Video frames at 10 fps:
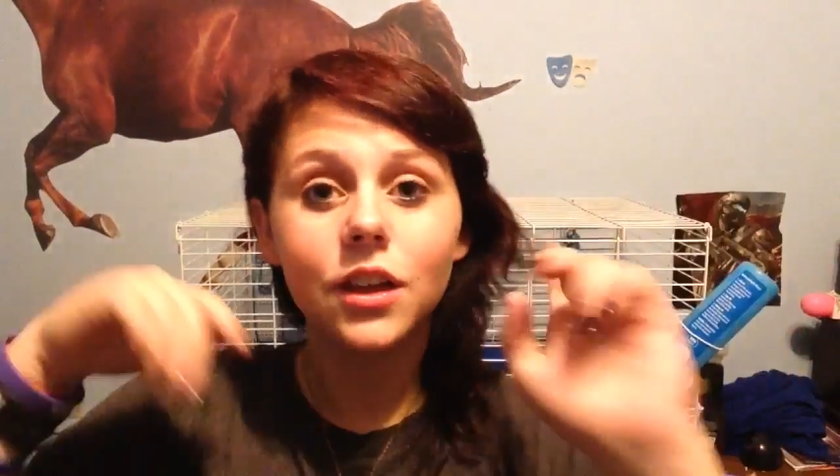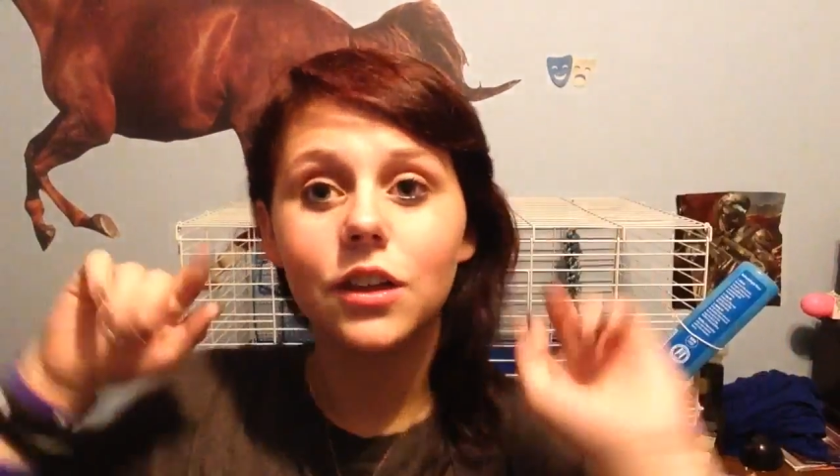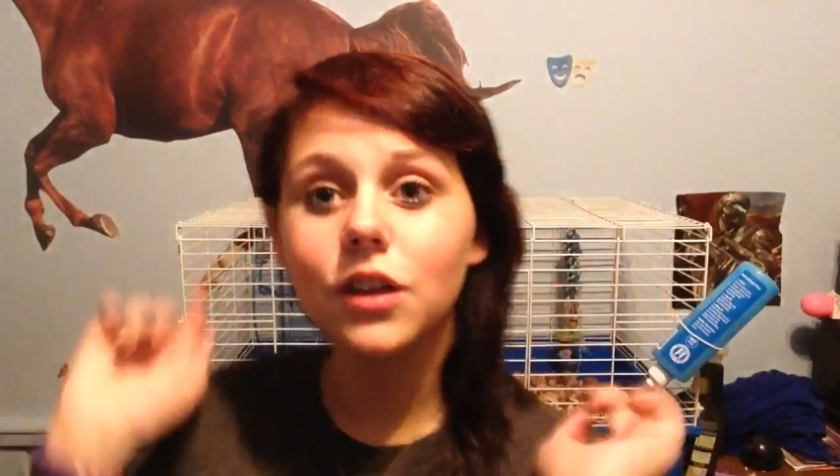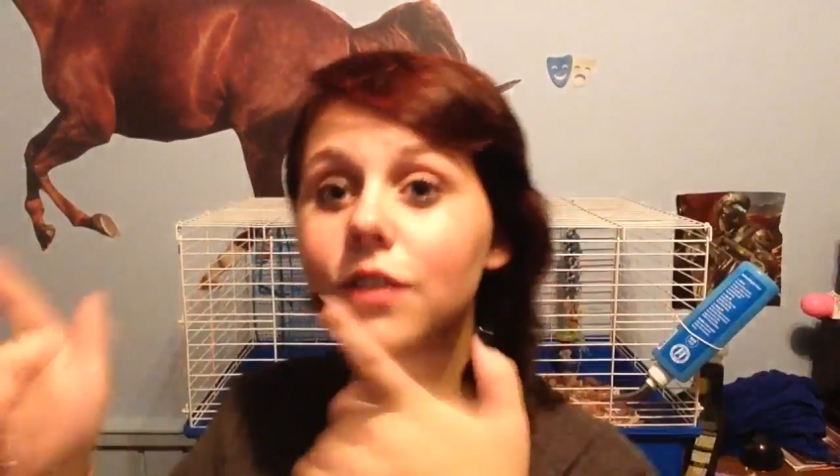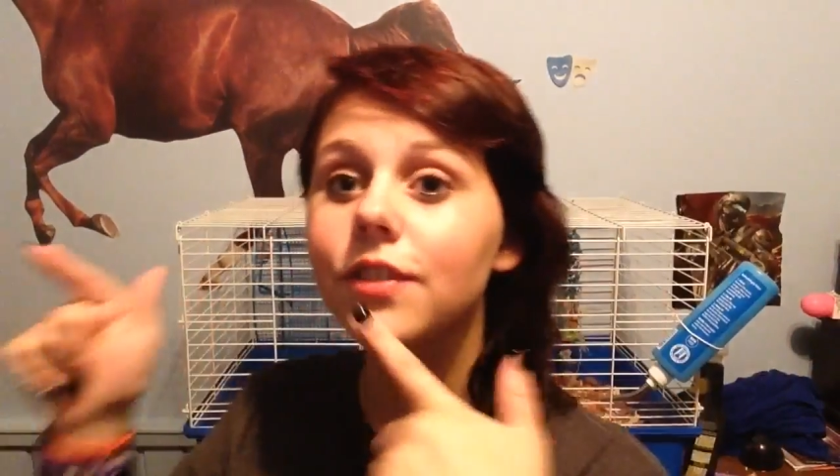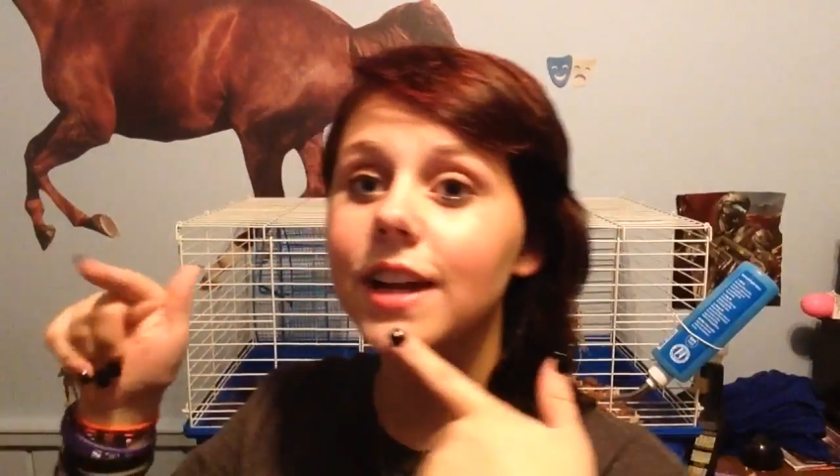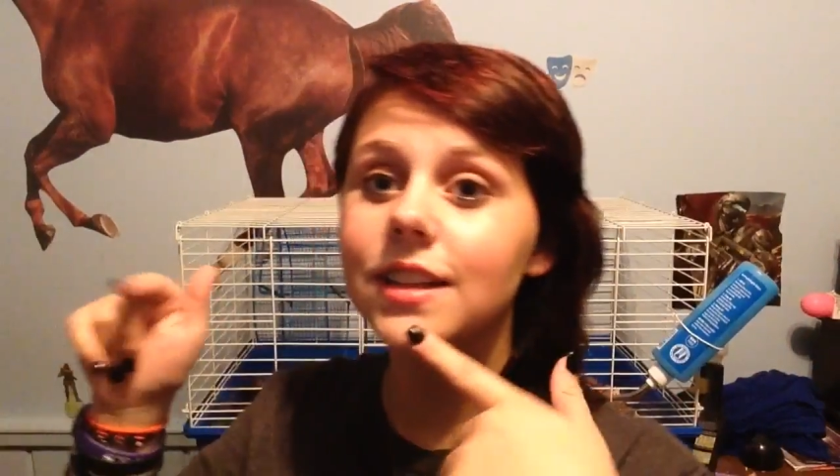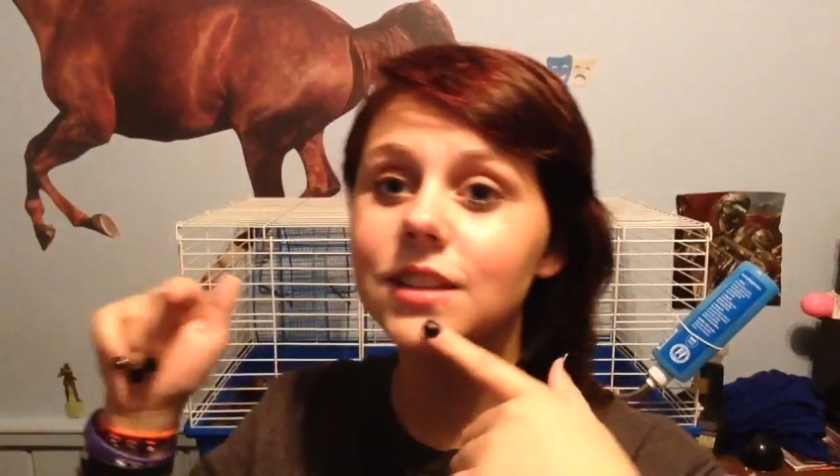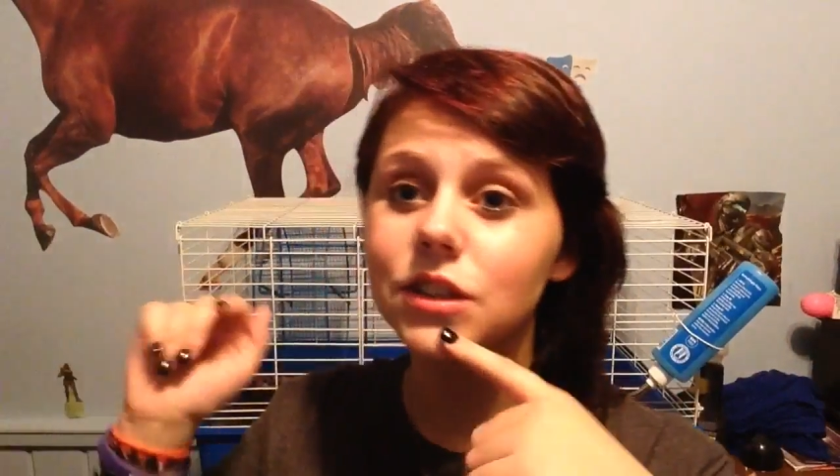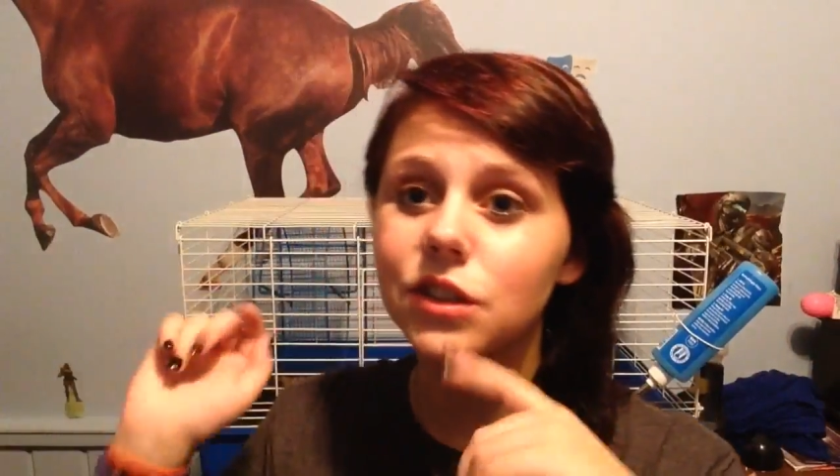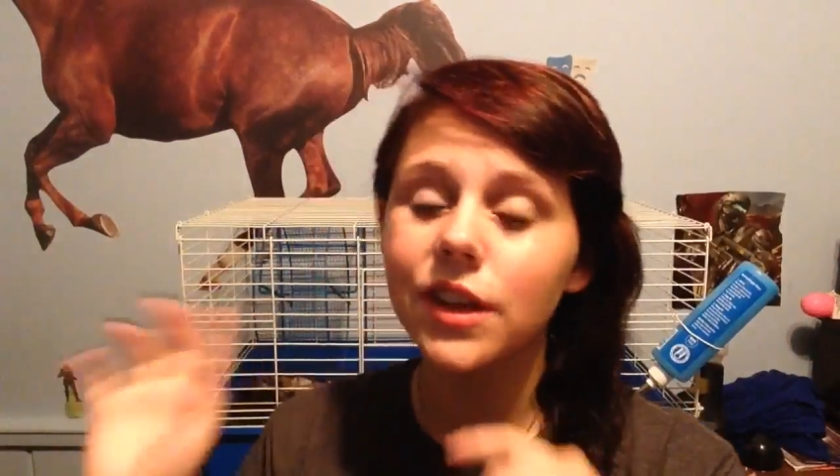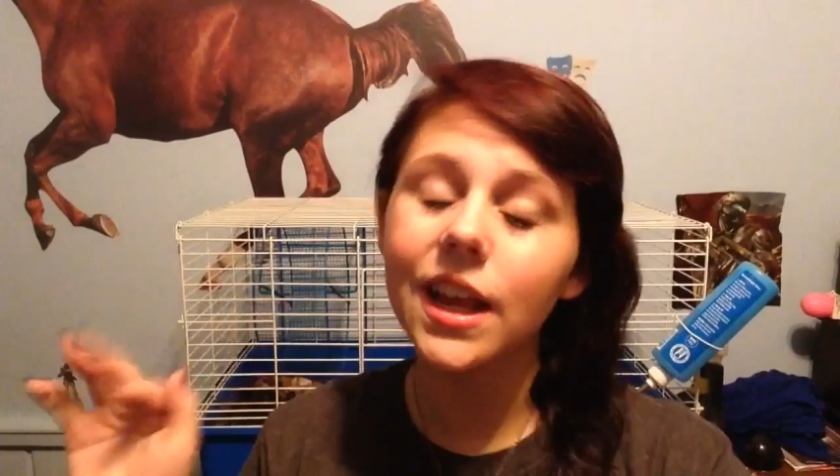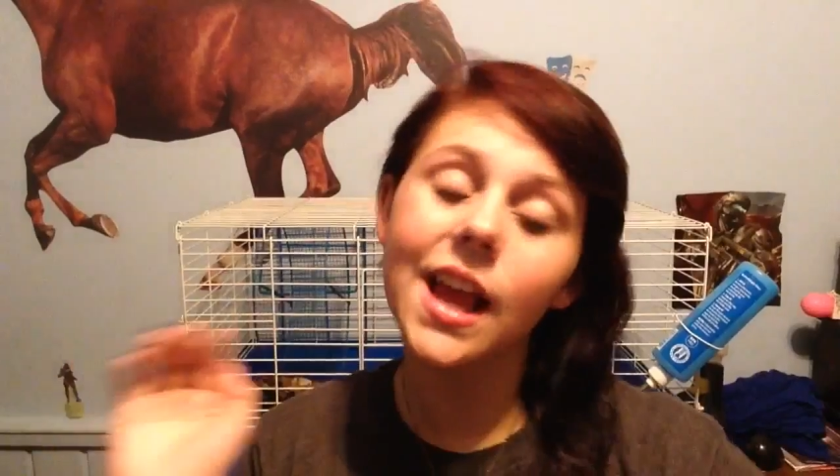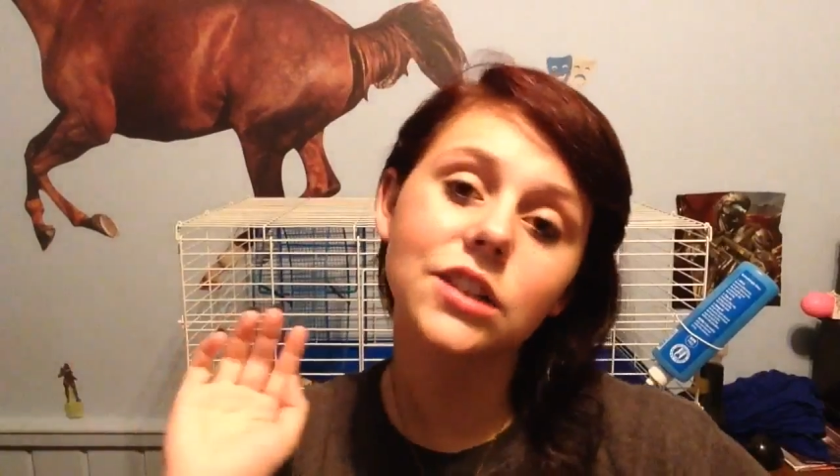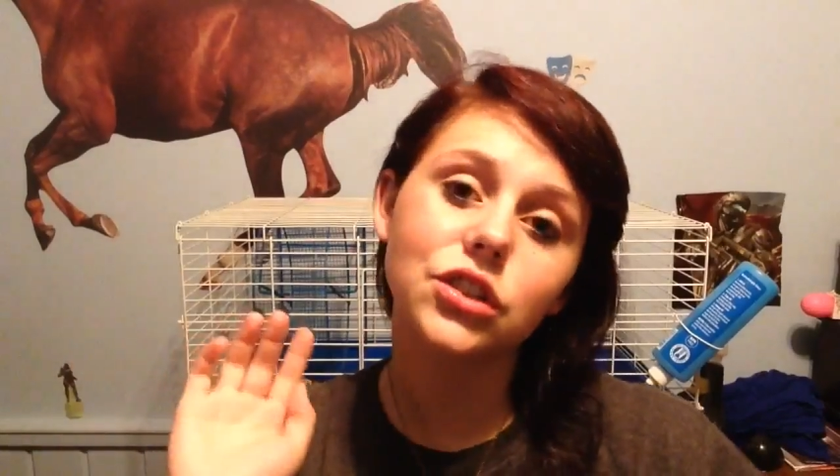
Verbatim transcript: Your friends, so they can't